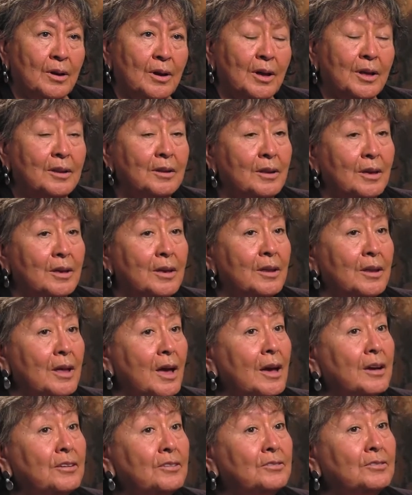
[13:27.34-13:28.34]
And, and
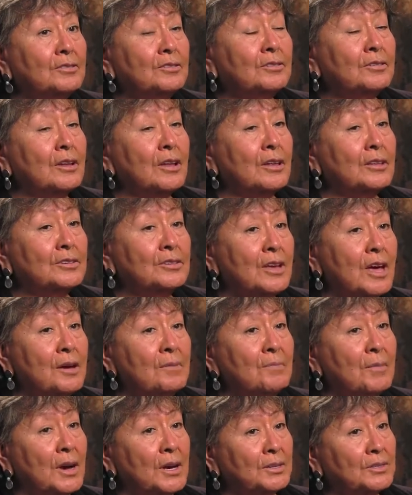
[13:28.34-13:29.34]
I could say
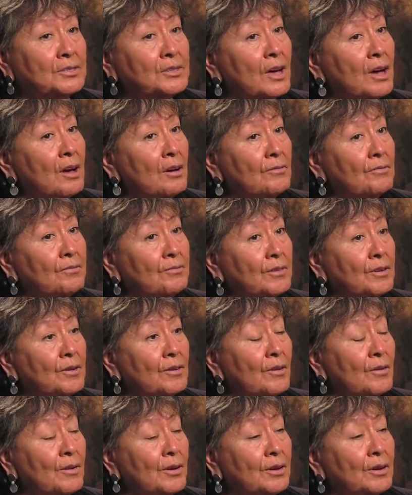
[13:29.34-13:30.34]
myself, you
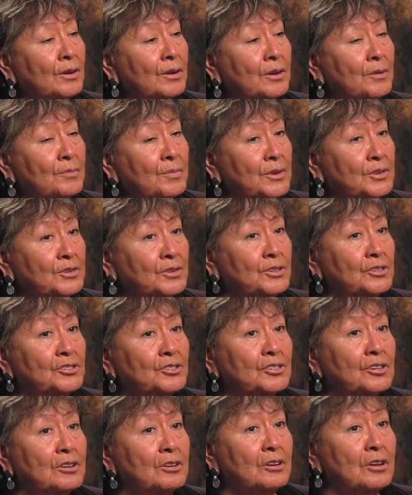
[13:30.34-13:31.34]
know, in the
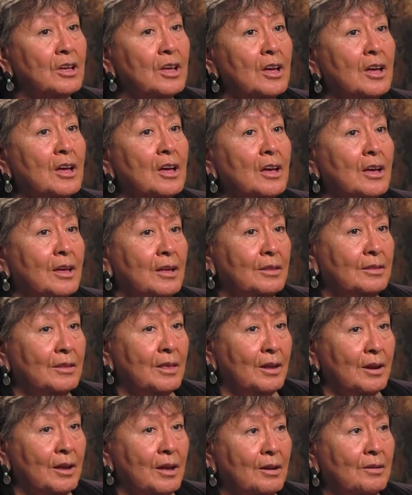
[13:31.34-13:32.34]
position
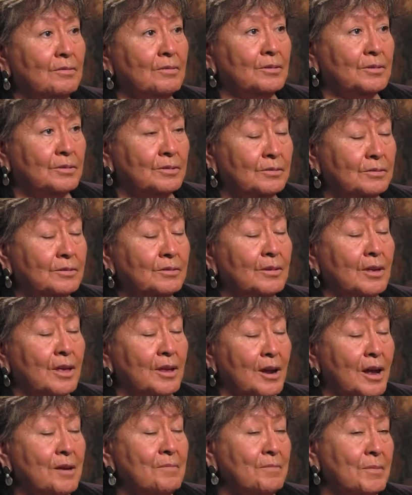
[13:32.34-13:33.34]
that I was,
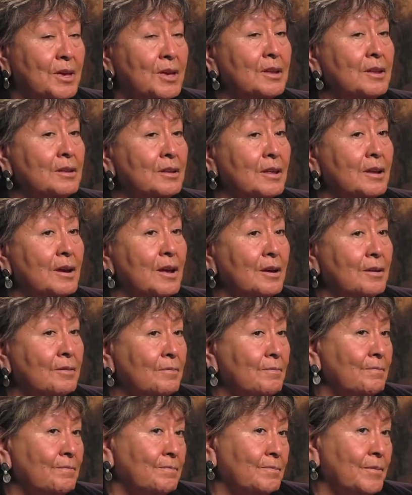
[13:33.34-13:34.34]
that I'm in, that
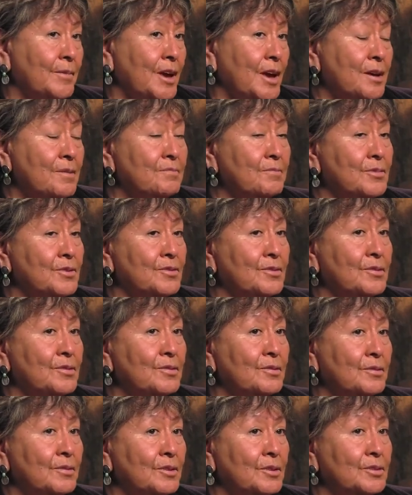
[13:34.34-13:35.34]
I came
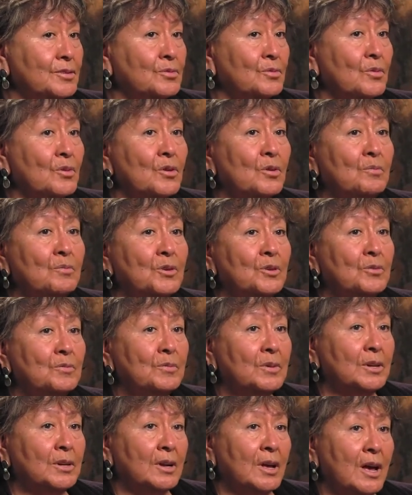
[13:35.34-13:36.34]
through this world
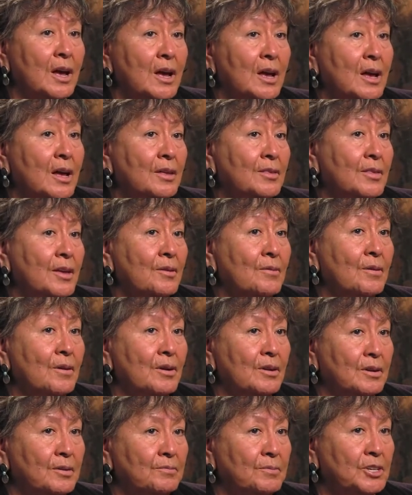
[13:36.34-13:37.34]
movement, they were
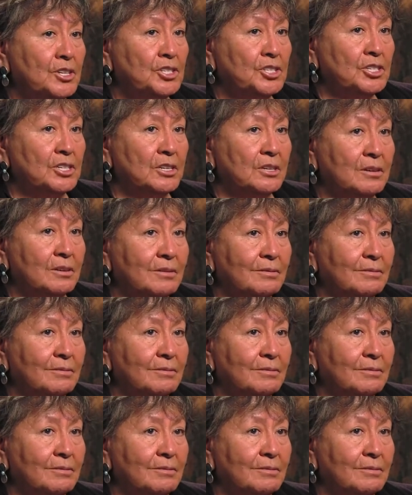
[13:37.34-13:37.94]
on a mission.